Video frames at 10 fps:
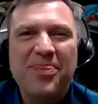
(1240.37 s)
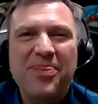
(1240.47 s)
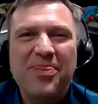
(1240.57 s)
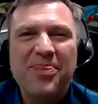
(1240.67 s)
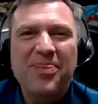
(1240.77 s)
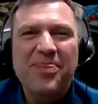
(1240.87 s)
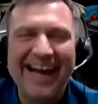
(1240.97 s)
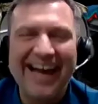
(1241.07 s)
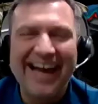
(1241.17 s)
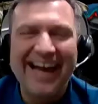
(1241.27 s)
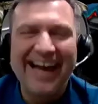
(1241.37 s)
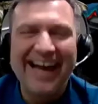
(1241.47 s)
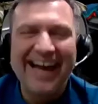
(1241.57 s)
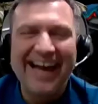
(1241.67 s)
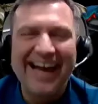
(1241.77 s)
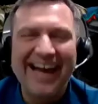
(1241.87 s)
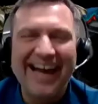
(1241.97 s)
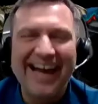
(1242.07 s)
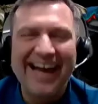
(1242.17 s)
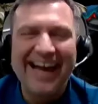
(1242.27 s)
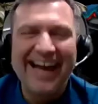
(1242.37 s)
No words are spoken by the person on screen.